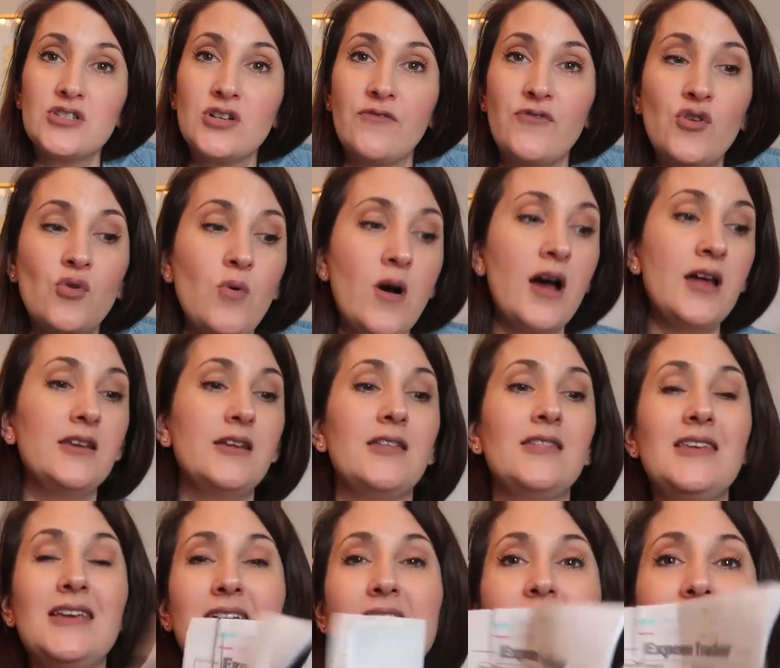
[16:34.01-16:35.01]
So if you want
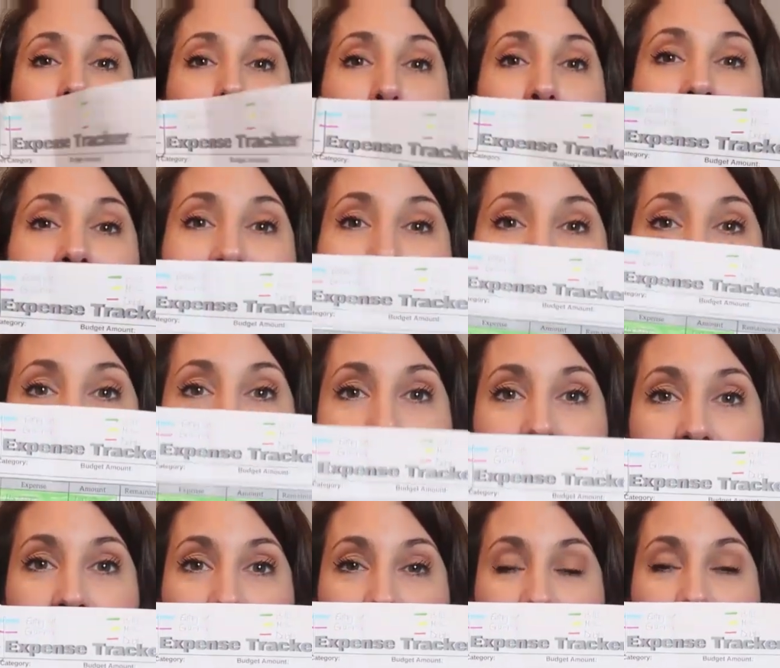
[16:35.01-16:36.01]
the expense
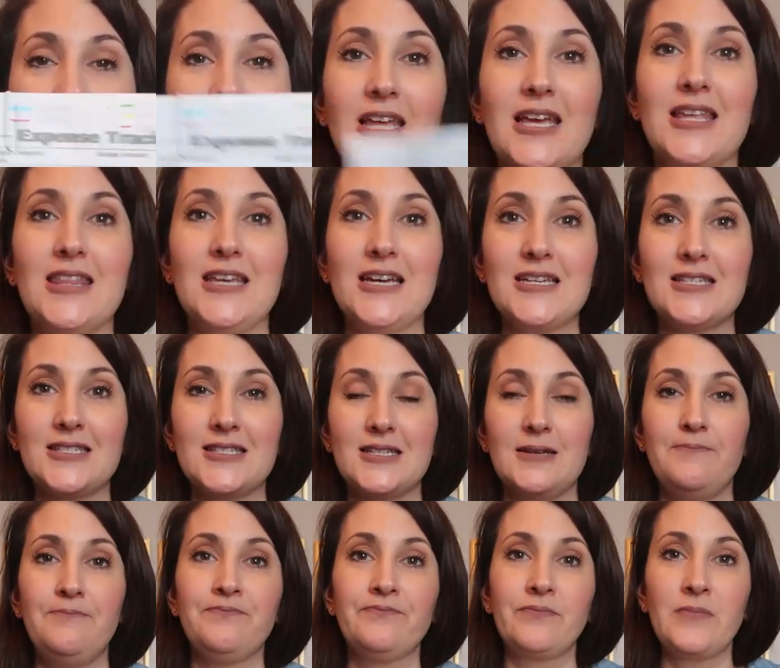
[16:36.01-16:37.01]
tracking sheet like this,
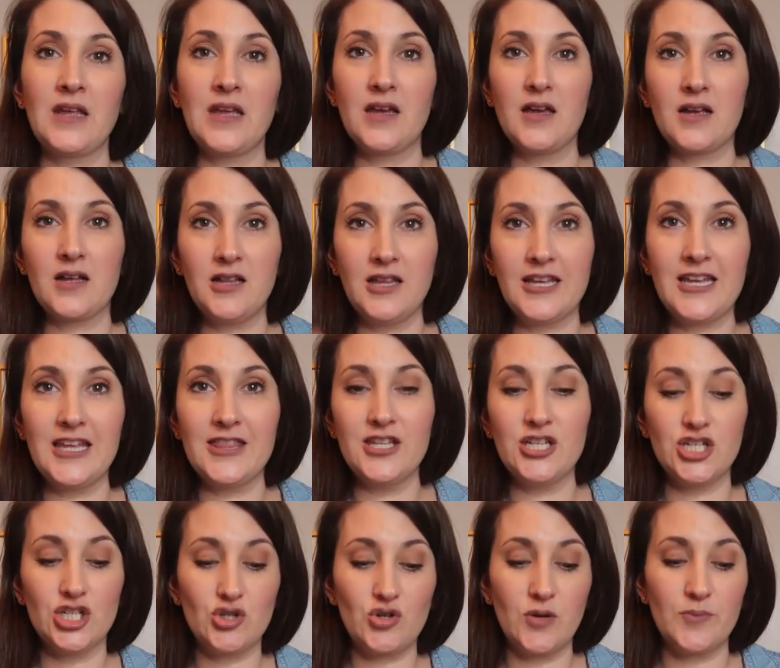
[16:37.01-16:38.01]
click in the
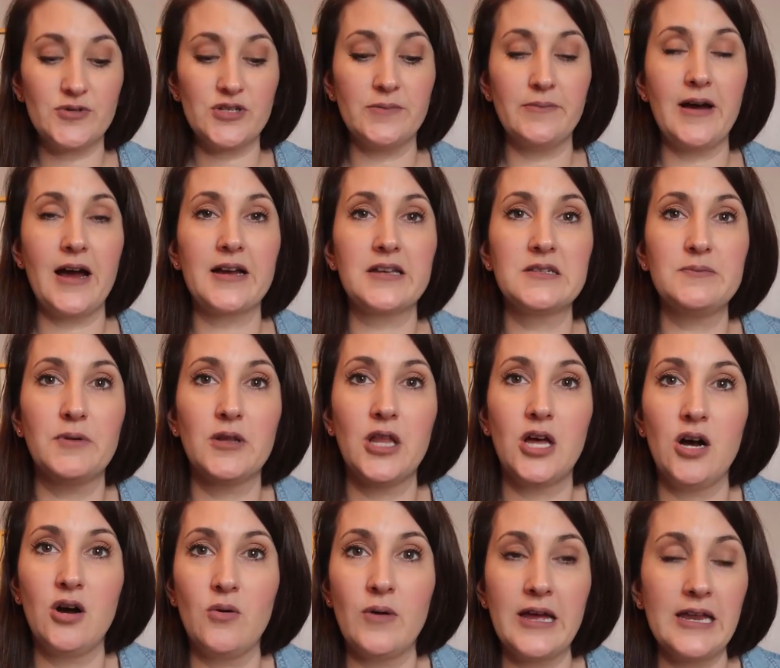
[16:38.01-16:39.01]
description box
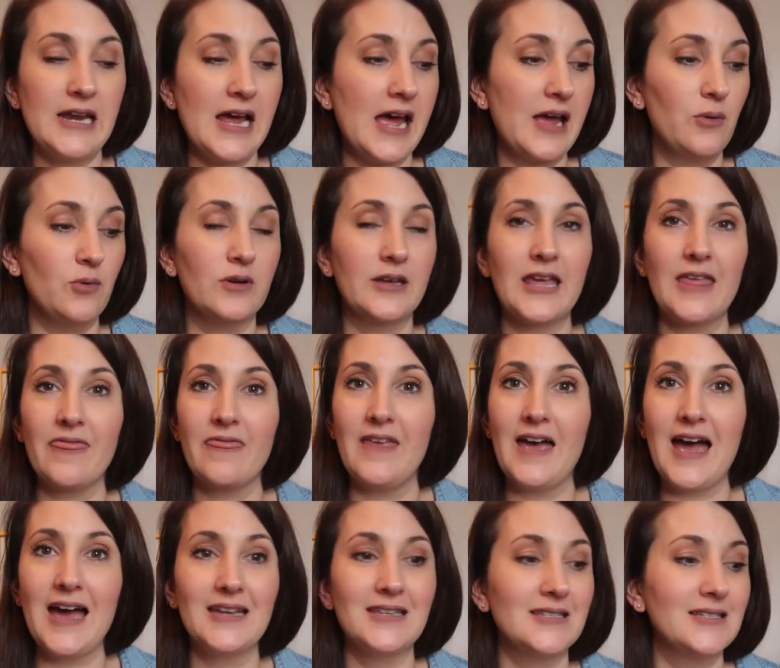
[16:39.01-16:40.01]
below and I will get
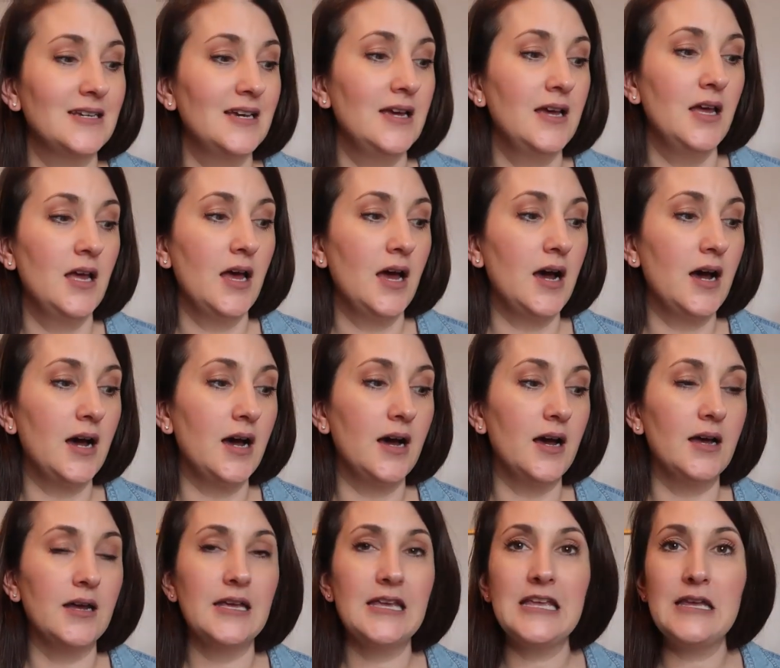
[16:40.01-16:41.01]
that
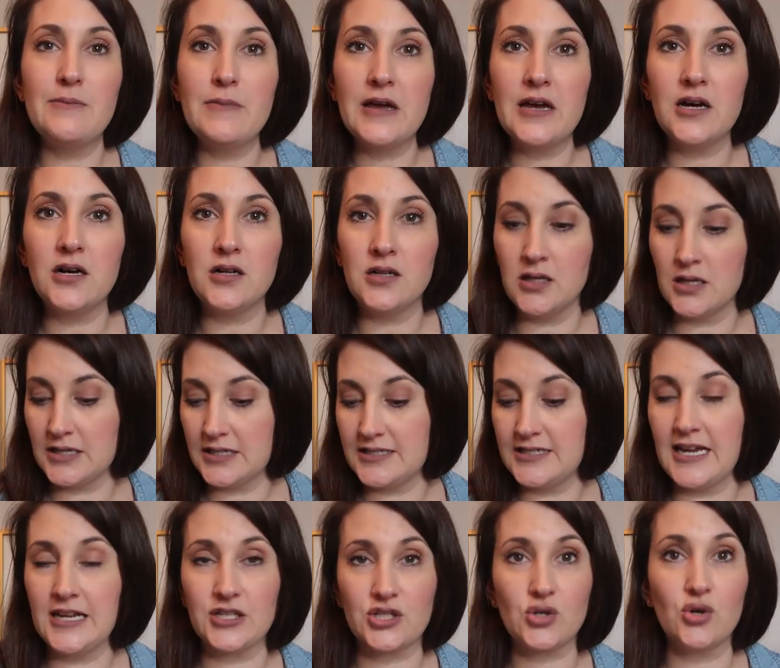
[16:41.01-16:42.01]
email
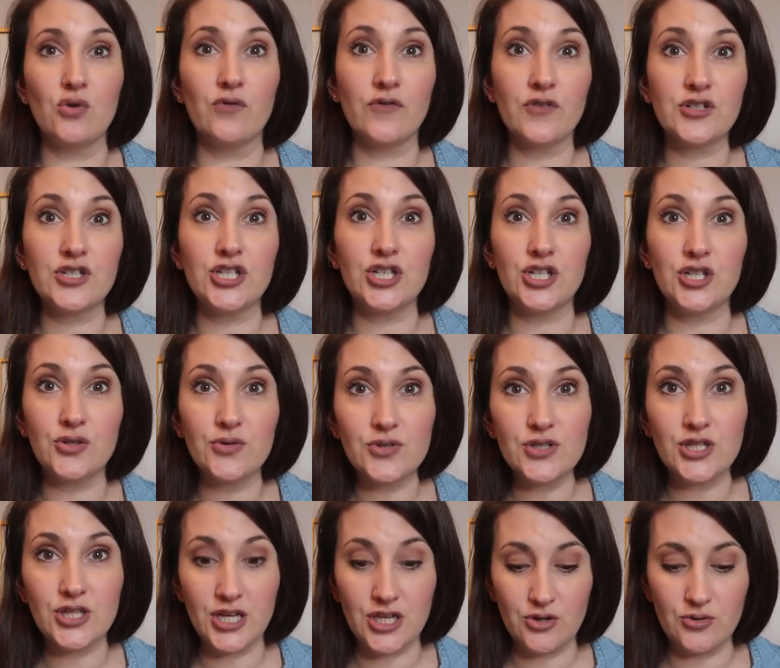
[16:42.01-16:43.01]
sent over to you
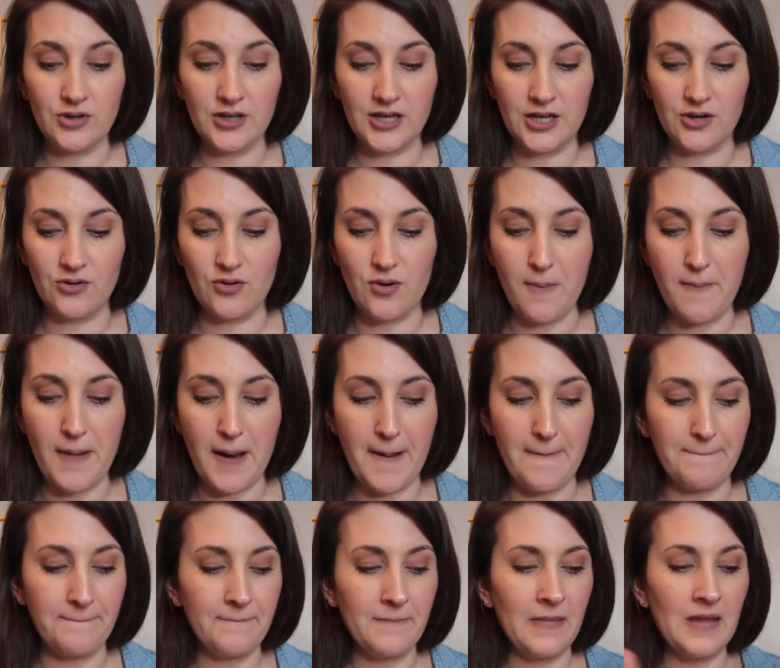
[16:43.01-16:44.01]
so that you can get your own.
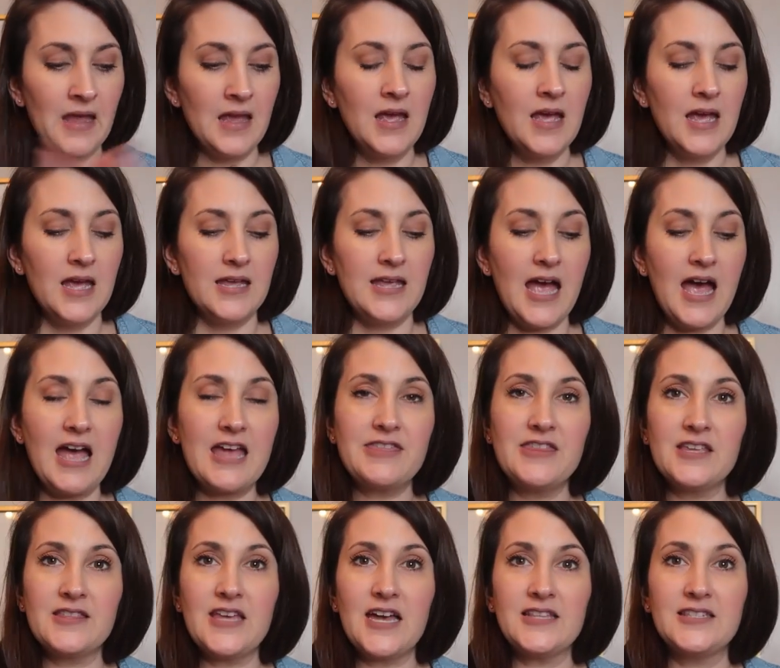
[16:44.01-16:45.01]
But yeah, I
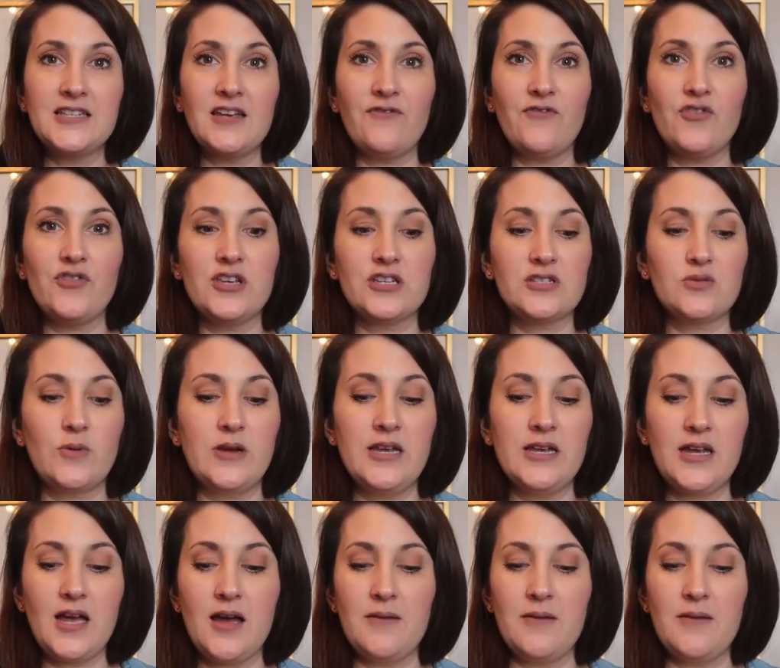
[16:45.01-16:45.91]
think that's it for this week.